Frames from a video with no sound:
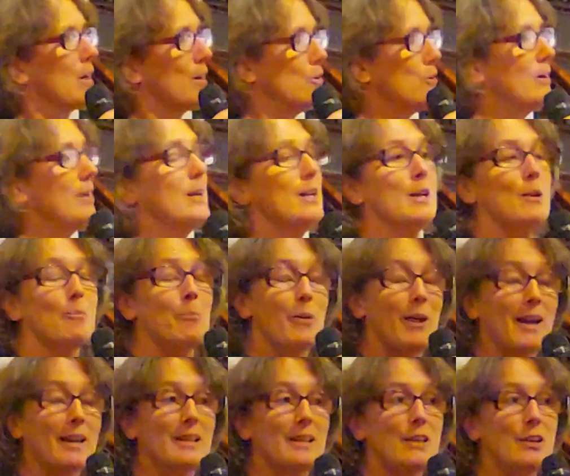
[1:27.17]
Look at Ian
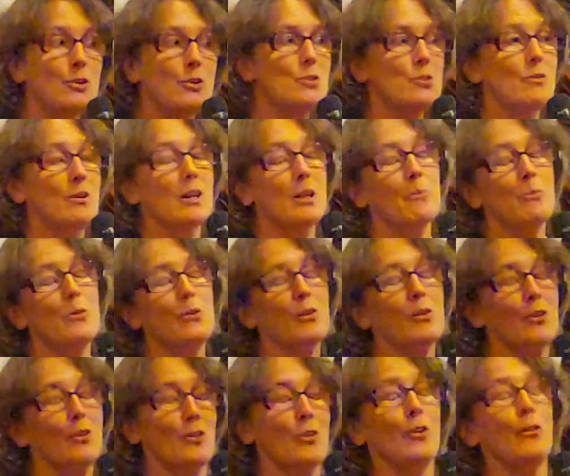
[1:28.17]
Bradley, who's written a
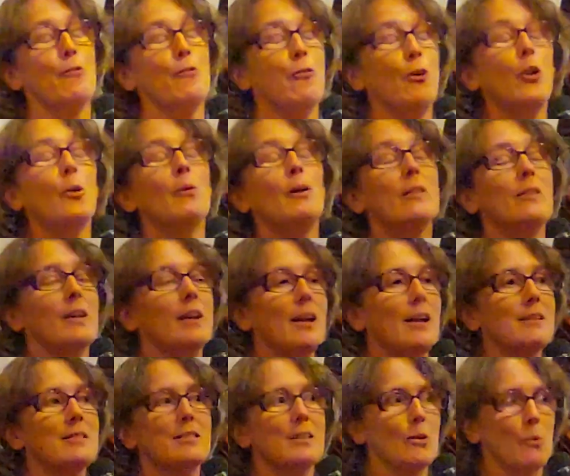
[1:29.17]
book called Following the
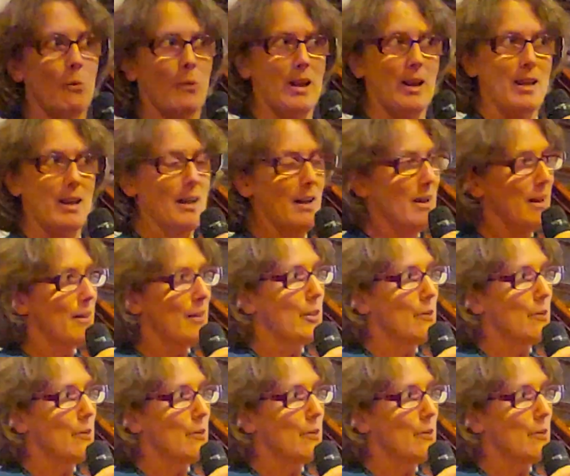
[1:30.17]
Celtic Way.